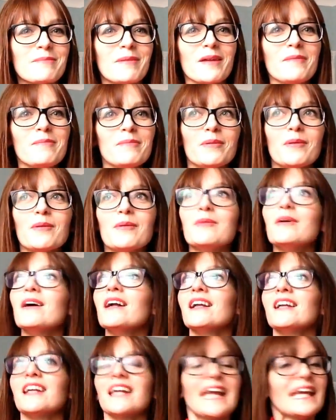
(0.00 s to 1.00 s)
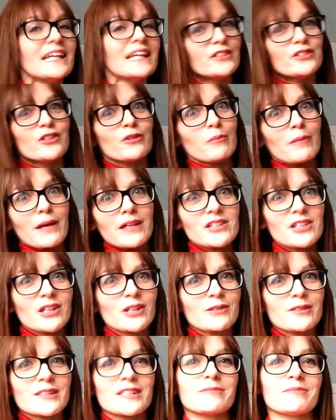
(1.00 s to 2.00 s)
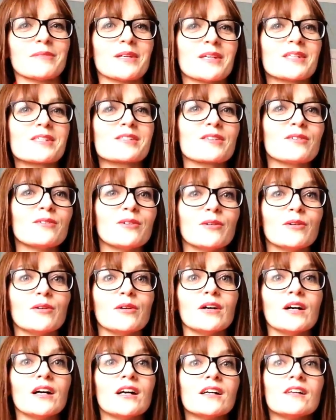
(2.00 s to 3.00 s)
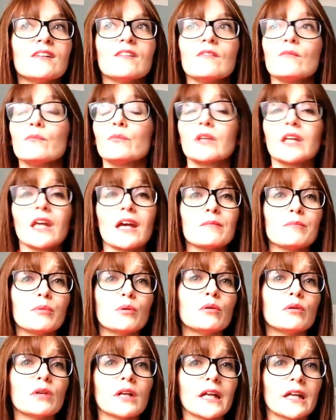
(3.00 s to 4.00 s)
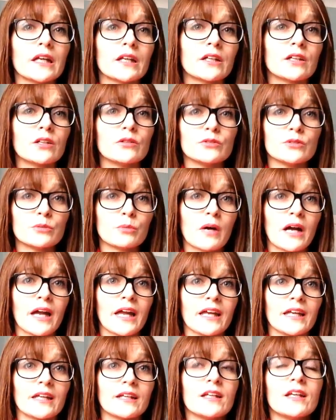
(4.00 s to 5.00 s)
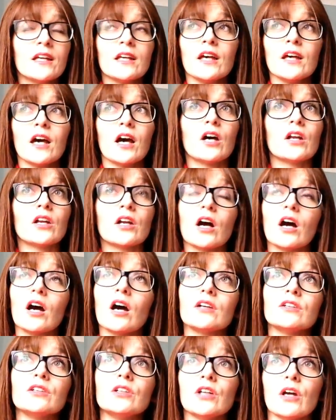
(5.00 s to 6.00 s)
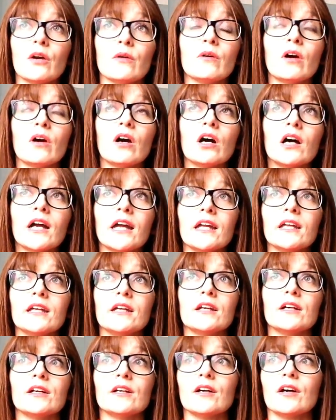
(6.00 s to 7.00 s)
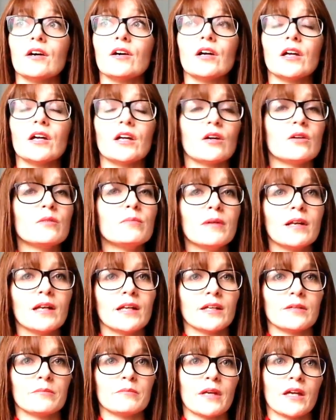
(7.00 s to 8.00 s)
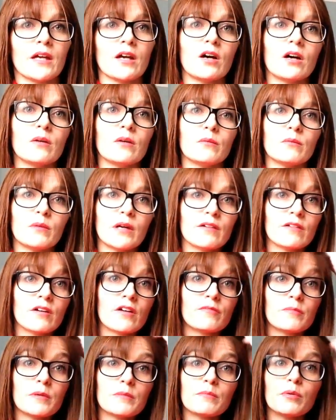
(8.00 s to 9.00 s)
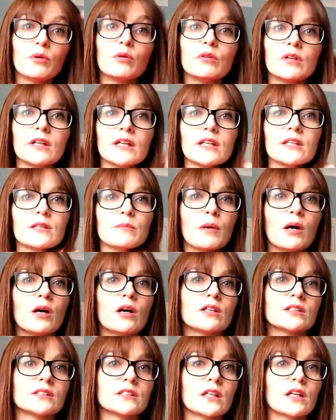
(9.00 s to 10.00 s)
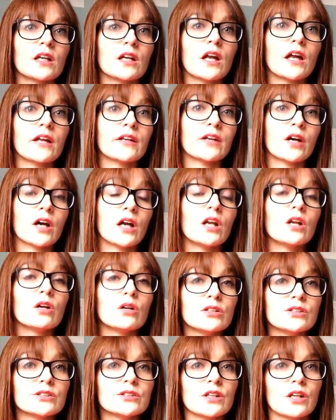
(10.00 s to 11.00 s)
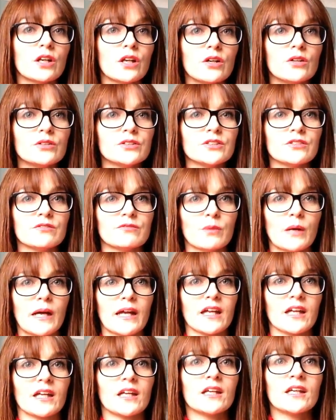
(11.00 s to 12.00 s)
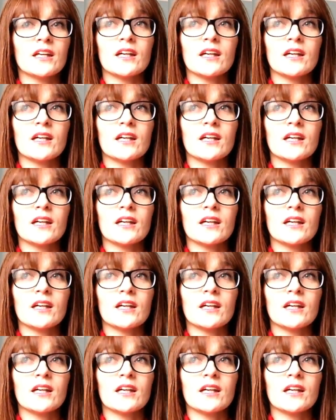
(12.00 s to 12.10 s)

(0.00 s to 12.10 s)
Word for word: people eat too much at Christmas or get poorly and lose weight. And, uh, you know, I I openly admit uh, where I've been poorly in the past uh, and I lost a lot of weight,